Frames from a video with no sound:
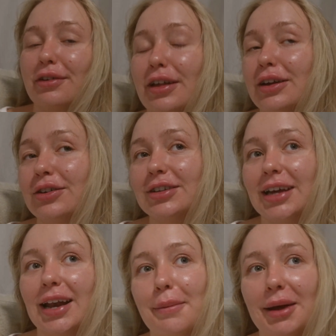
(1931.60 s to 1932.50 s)
really good.
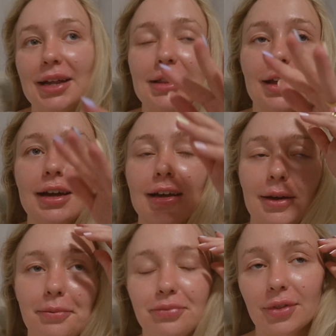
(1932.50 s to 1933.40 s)
And I made like
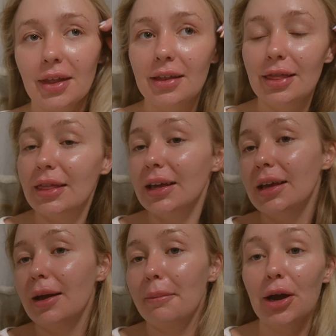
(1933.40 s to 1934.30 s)

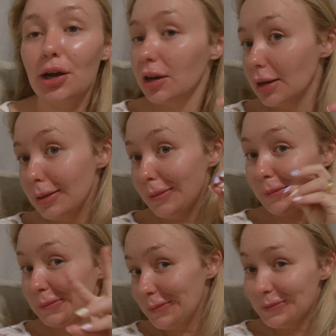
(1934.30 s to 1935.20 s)
the
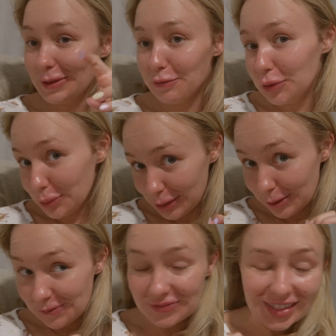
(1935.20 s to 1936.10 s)
American, if you will,